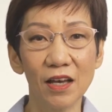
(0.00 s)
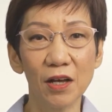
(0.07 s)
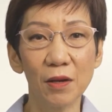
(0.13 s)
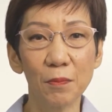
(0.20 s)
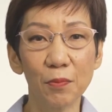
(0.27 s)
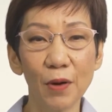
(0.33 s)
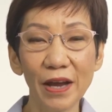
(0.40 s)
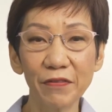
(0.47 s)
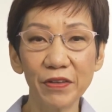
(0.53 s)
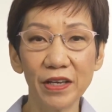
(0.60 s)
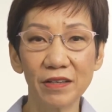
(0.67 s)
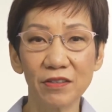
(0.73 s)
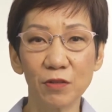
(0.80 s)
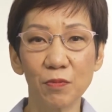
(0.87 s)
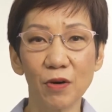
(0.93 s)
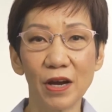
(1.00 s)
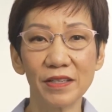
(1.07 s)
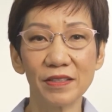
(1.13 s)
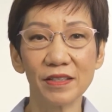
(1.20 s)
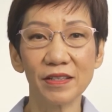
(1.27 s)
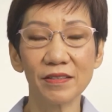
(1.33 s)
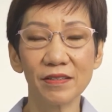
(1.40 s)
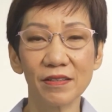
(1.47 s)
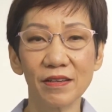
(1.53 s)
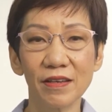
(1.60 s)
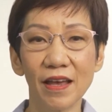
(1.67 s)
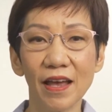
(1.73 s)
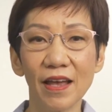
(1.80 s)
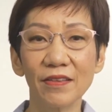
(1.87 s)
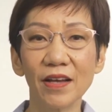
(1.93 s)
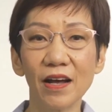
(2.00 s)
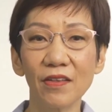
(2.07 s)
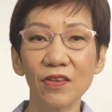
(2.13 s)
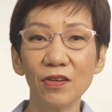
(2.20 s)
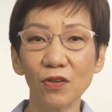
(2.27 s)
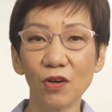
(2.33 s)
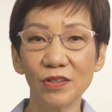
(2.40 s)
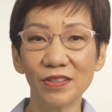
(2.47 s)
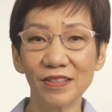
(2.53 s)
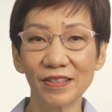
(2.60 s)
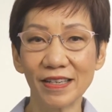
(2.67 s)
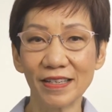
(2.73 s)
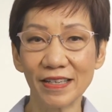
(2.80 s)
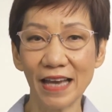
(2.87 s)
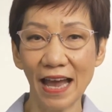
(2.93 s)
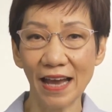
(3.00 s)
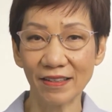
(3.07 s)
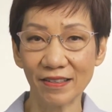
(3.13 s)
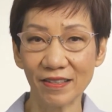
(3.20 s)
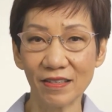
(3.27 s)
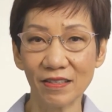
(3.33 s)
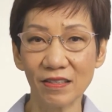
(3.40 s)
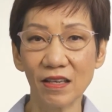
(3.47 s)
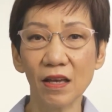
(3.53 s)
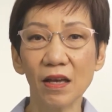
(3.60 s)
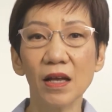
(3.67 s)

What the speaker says: Private enterprises and other non-state actors